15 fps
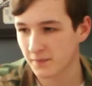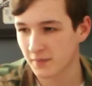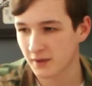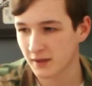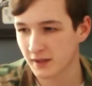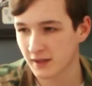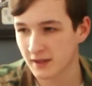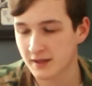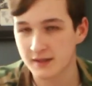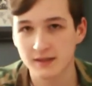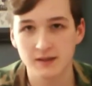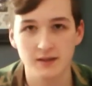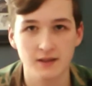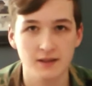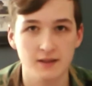but
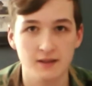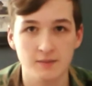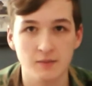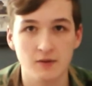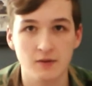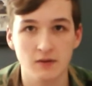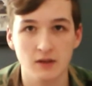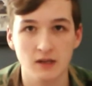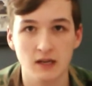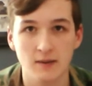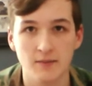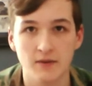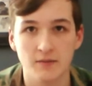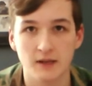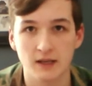it's a small little
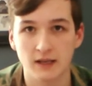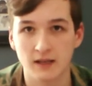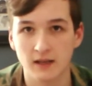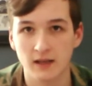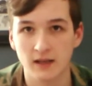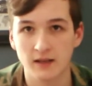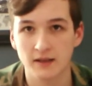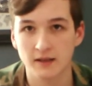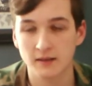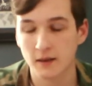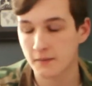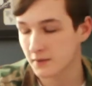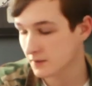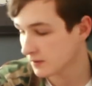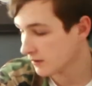hobby of mine, and I'm
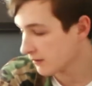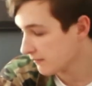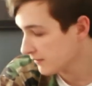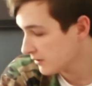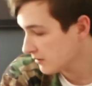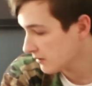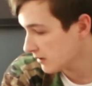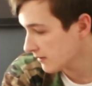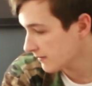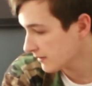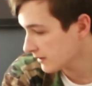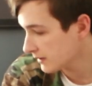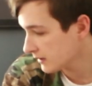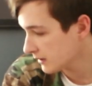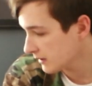doing a review of
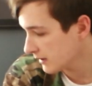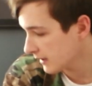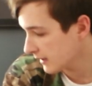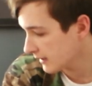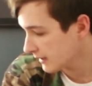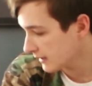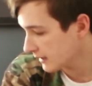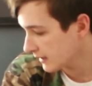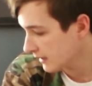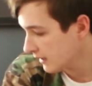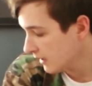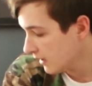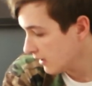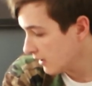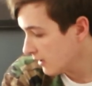a gun that I got
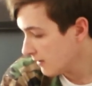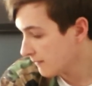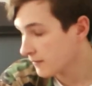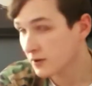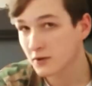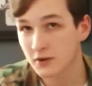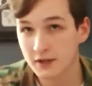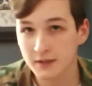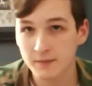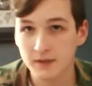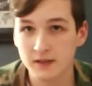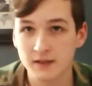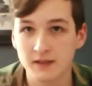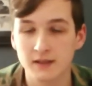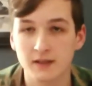for
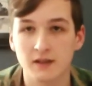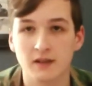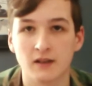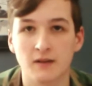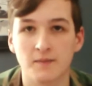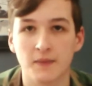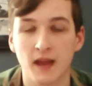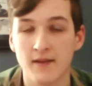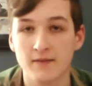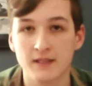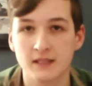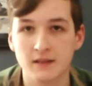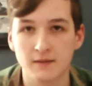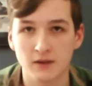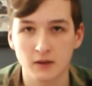Christmas. I haven't
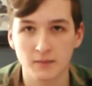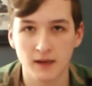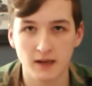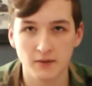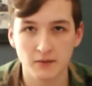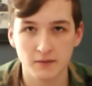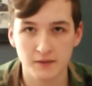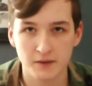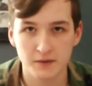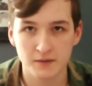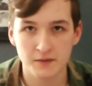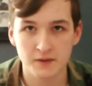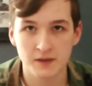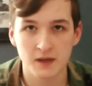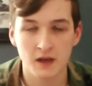seen very many
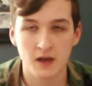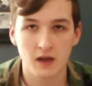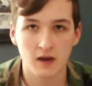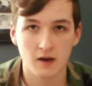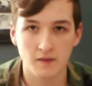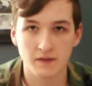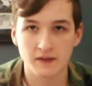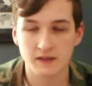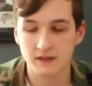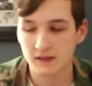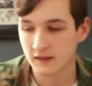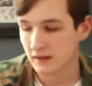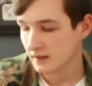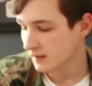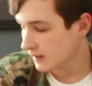reviews of this
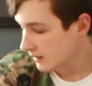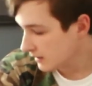gun